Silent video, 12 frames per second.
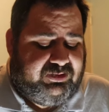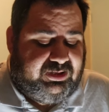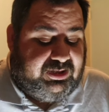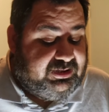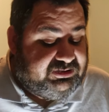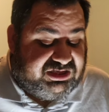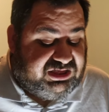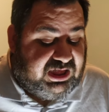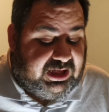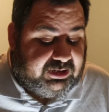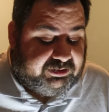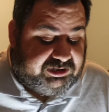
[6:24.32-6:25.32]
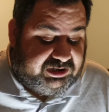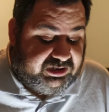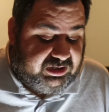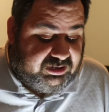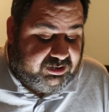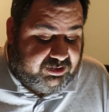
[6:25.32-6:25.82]
It sucks
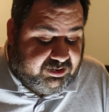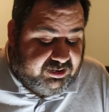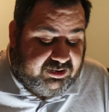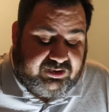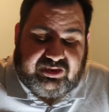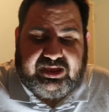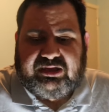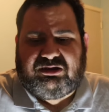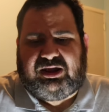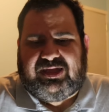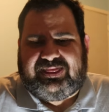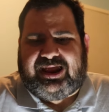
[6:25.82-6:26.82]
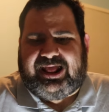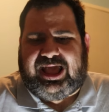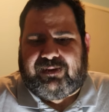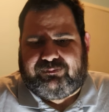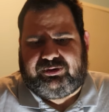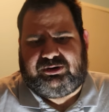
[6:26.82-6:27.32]
that things like that
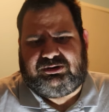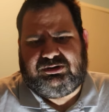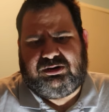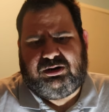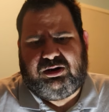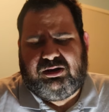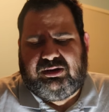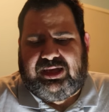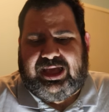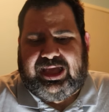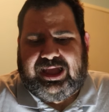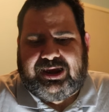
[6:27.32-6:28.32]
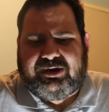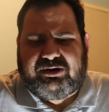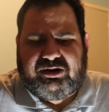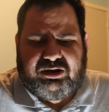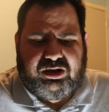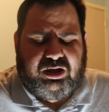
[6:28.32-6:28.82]
happen.
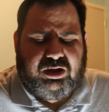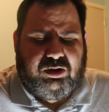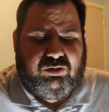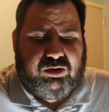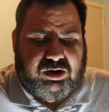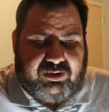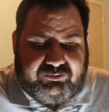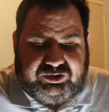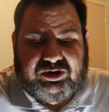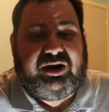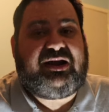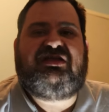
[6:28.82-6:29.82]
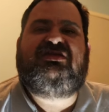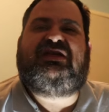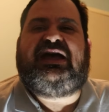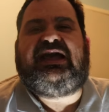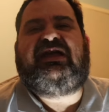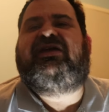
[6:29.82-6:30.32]
And what I'm trying to
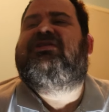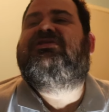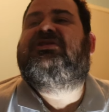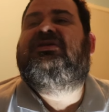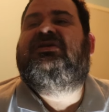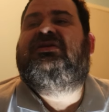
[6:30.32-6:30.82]
say is,